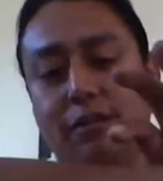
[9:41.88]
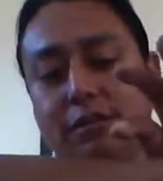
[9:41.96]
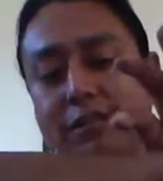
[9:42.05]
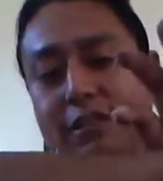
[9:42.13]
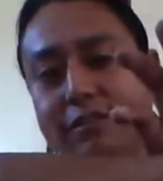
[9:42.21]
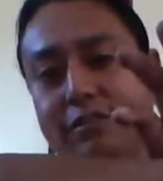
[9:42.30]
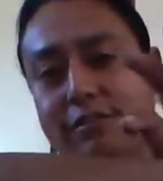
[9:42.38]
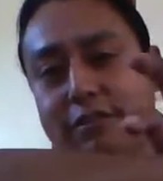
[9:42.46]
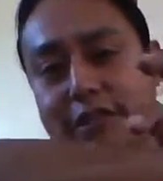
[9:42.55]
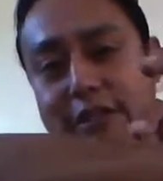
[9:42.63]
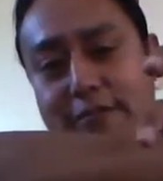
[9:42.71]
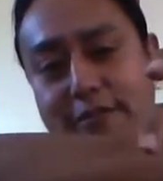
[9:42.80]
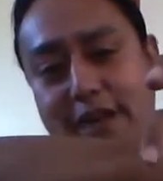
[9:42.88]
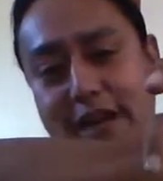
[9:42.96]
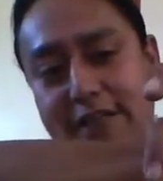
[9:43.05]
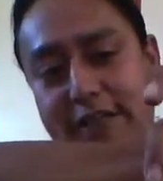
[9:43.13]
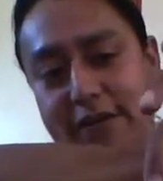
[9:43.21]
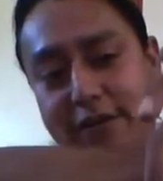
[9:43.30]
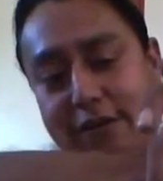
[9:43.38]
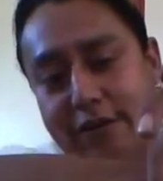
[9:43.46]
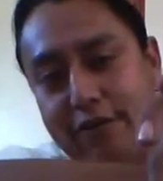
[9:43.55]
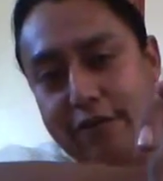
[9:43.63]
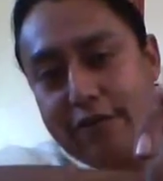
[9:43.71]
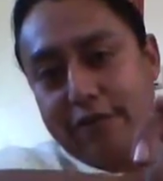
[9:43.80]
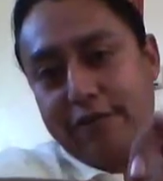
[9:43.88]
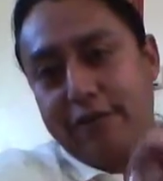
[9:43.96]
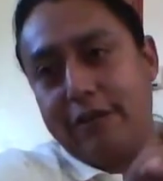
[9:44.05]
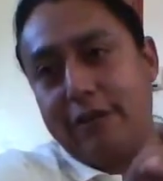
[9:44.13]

just to have it curve